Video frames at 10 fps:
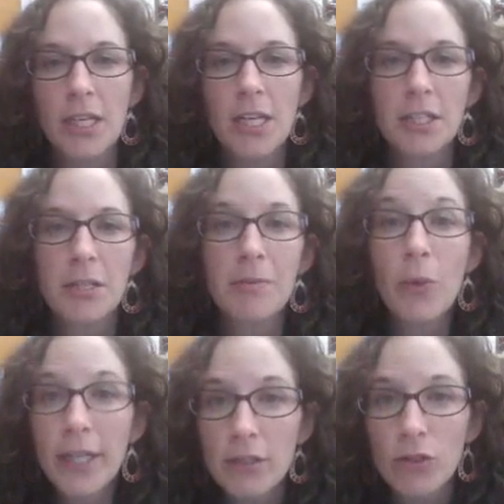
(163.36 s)
To be
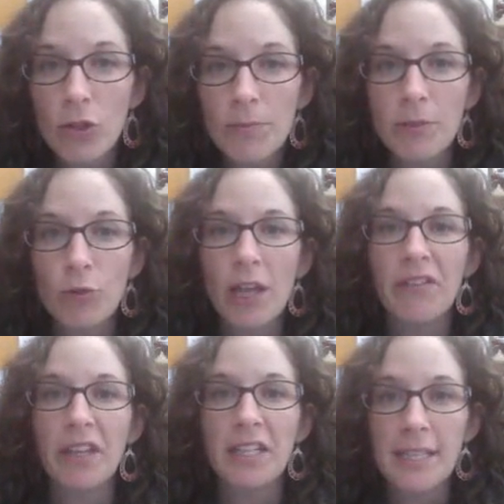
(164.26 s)
quite descriptive, we have
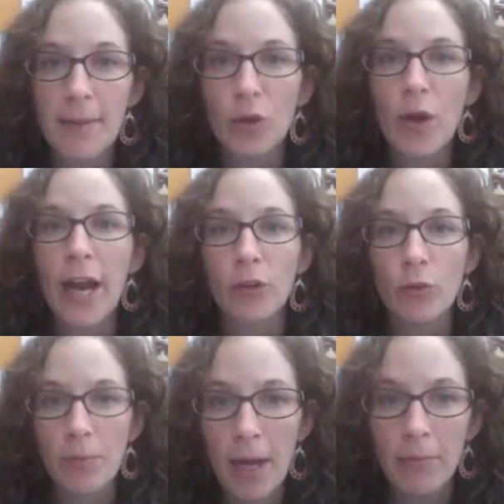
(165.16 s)
a democratic
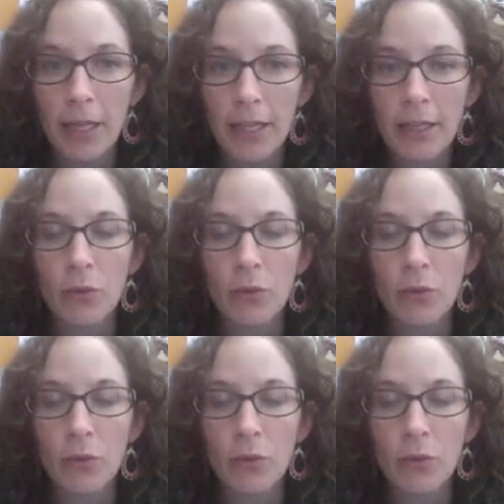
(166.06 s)
republic.